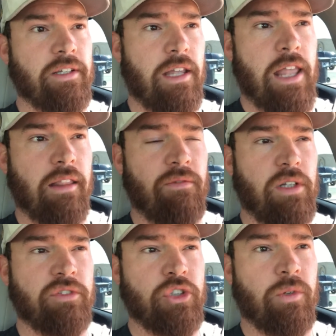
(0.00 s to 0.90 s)
that level
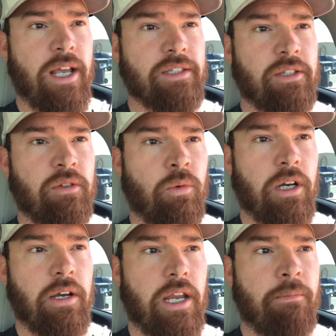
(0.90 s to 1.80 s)
of stress to
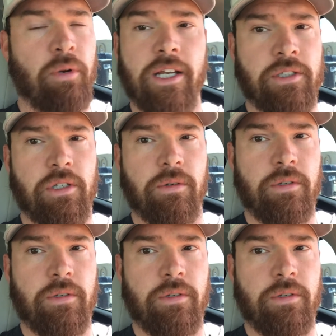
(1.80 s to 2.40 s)
where it breaks you.